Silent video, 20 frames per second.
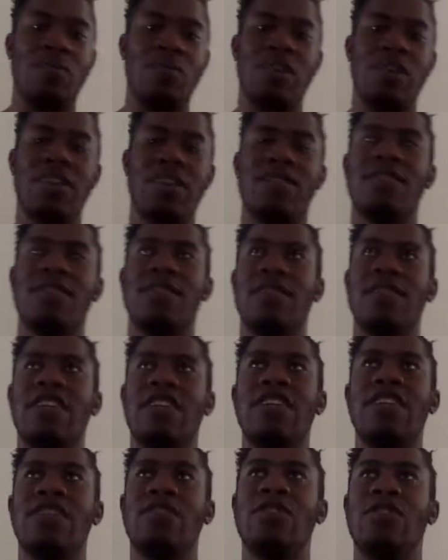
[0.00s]
but it's
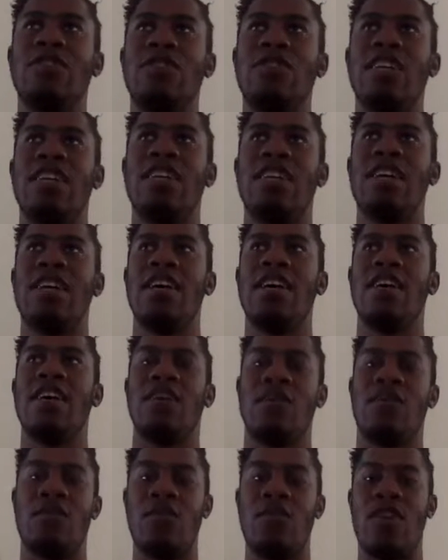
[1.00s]
literally
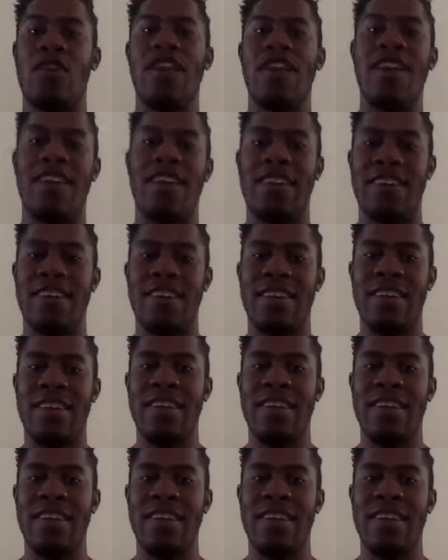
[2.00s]
a trade.